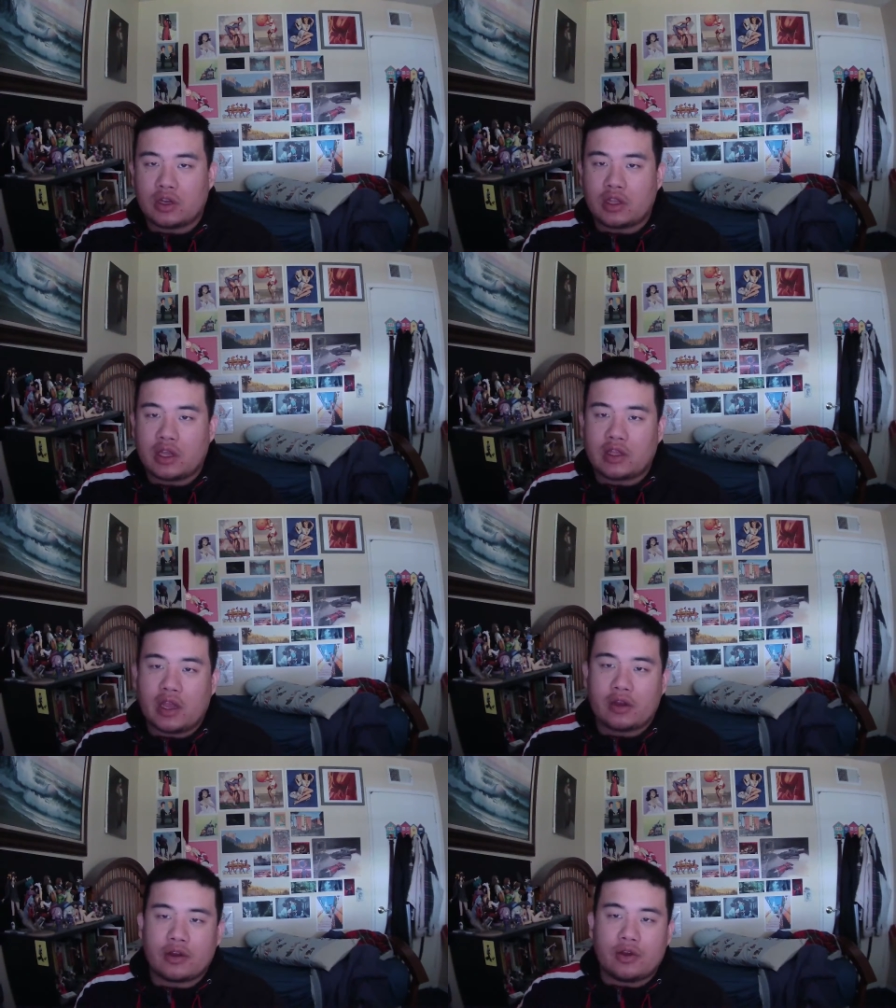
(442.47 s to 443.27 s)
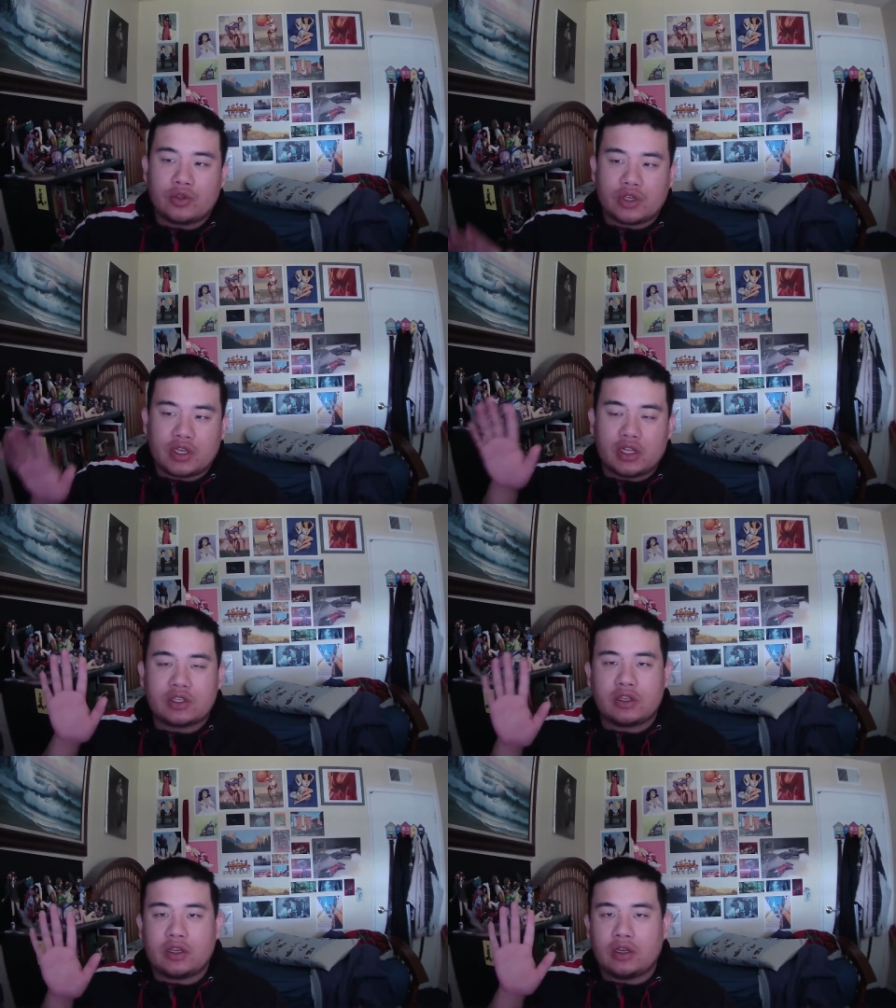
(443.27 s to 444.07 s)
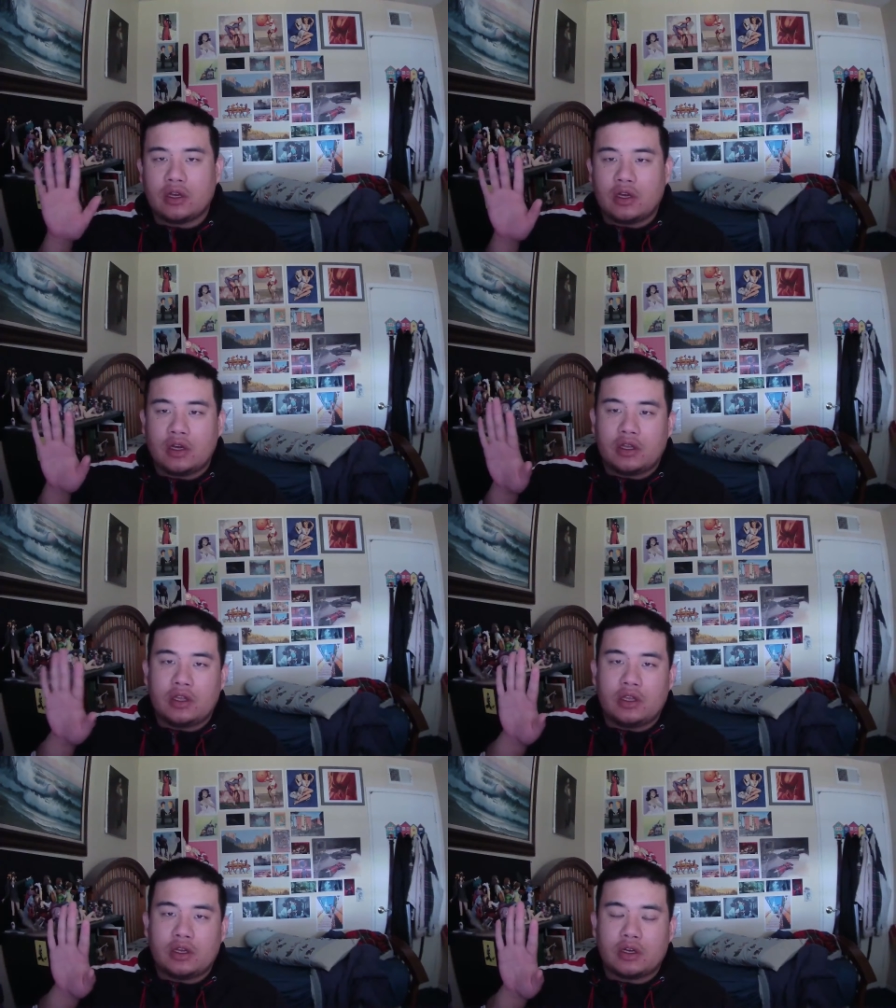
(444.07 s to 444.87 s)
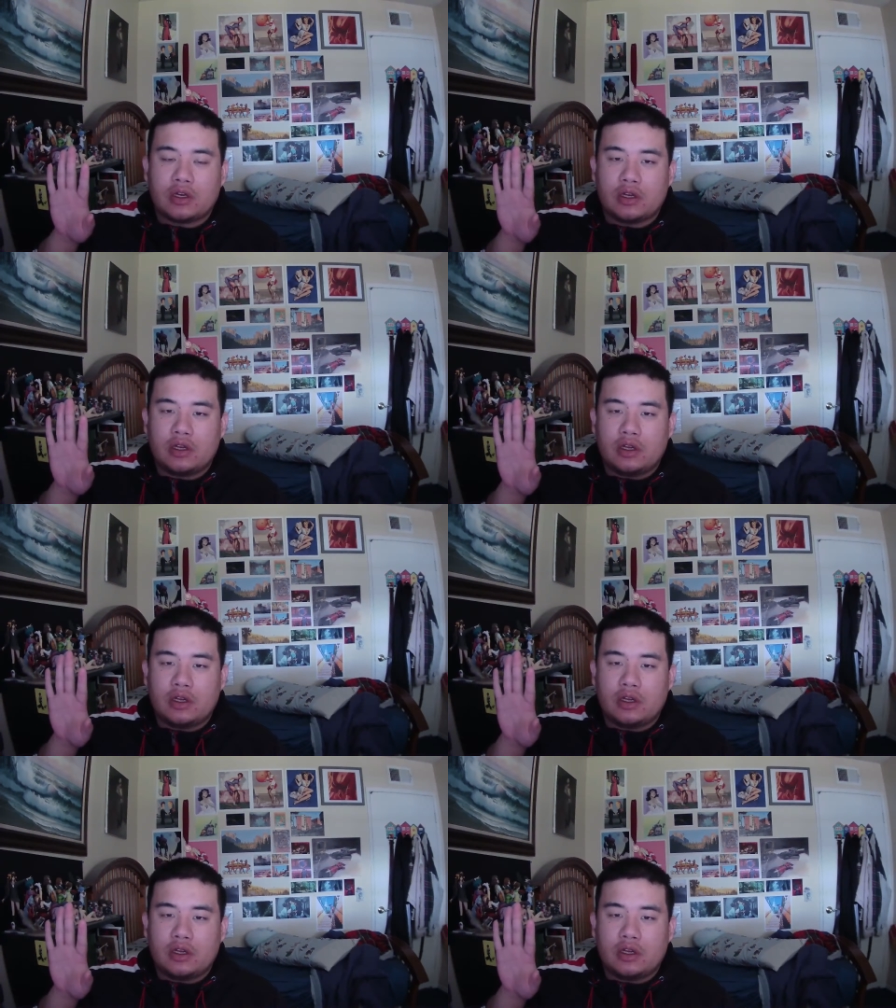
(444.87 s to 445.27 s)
And that that goes against the the uh,